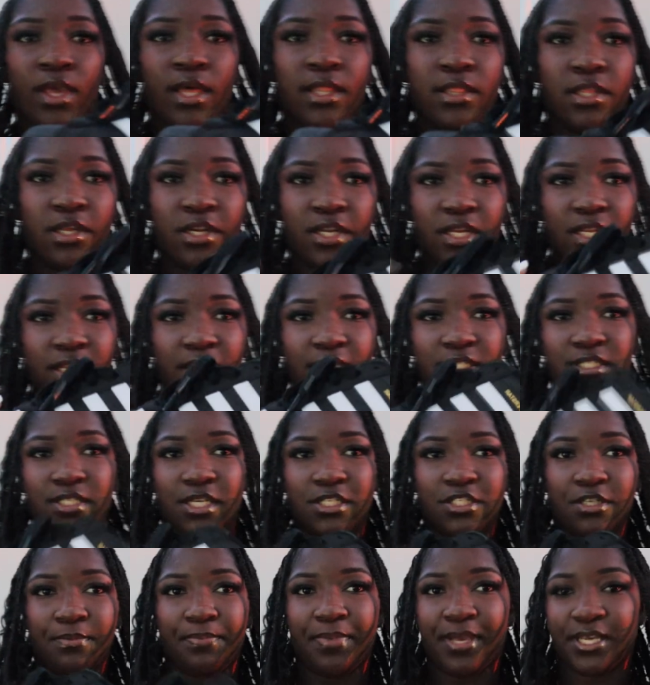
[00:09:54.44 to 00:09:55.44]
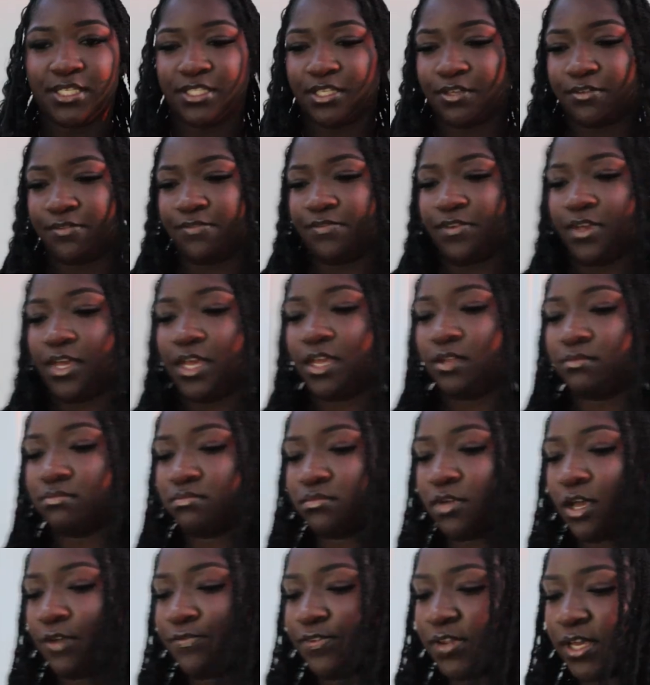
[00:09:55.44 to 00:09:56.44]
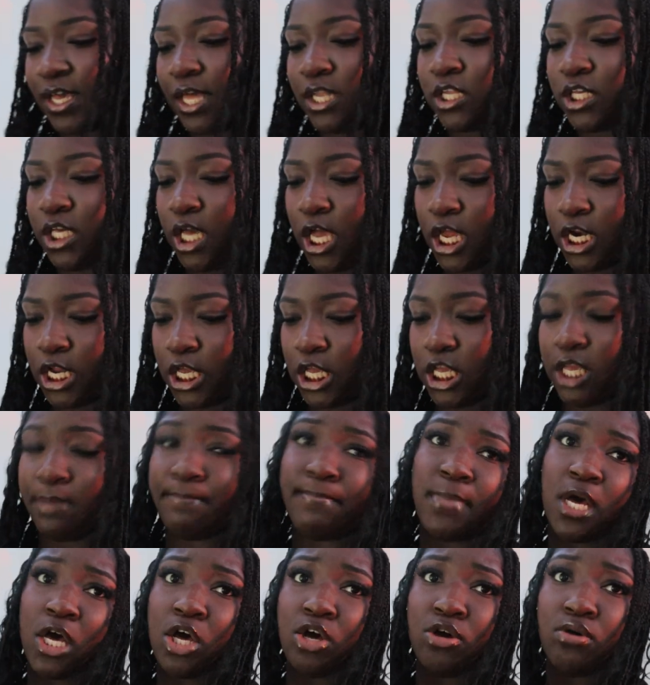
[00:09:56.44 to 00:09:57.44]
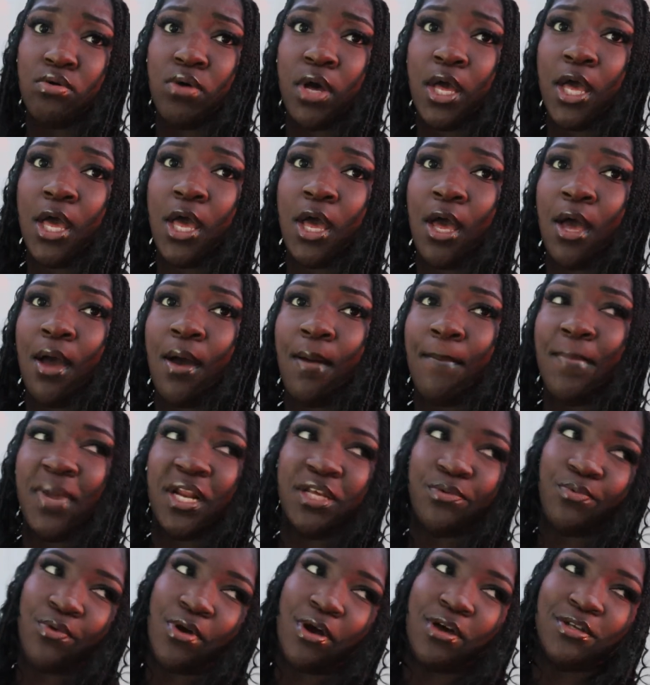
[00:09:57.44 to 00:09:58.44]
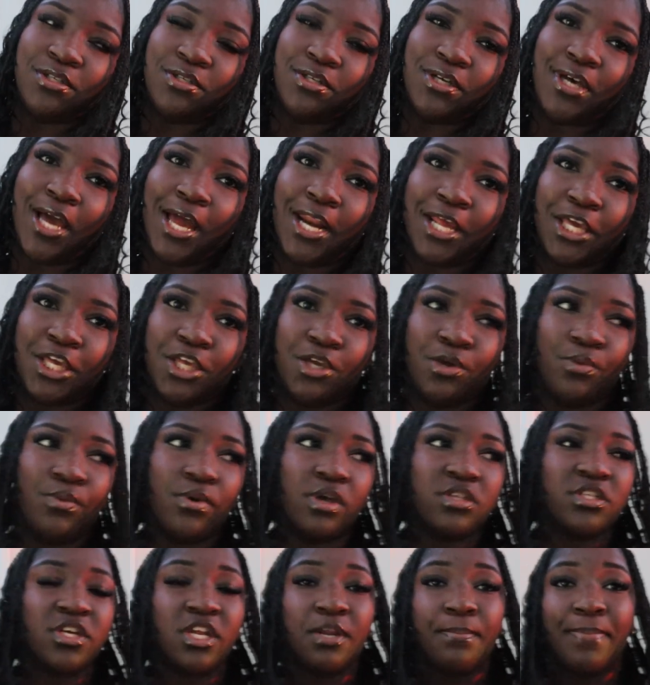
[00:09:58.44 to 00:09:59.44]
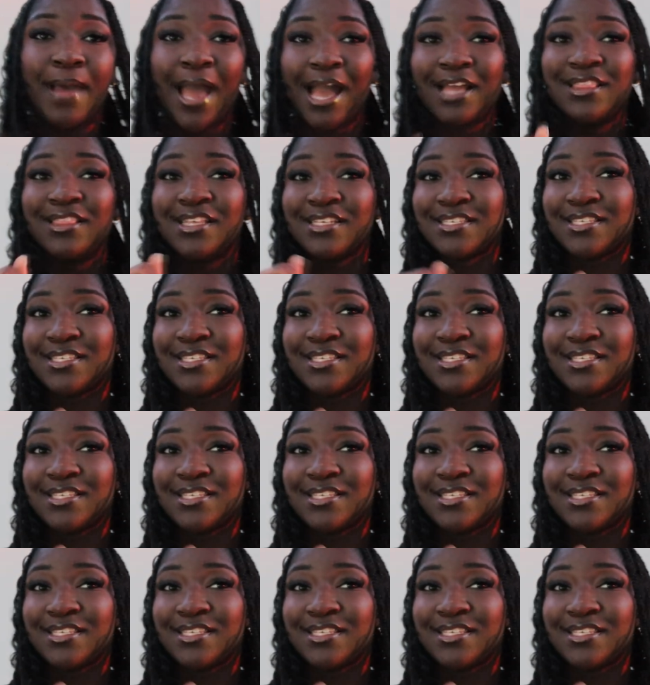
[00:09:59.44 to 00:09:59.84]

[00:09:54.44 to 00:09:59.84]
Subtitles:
Literally such a basic fit. I feel like I look kind of emo, but we're also look kind of cute. We're also gonna pack the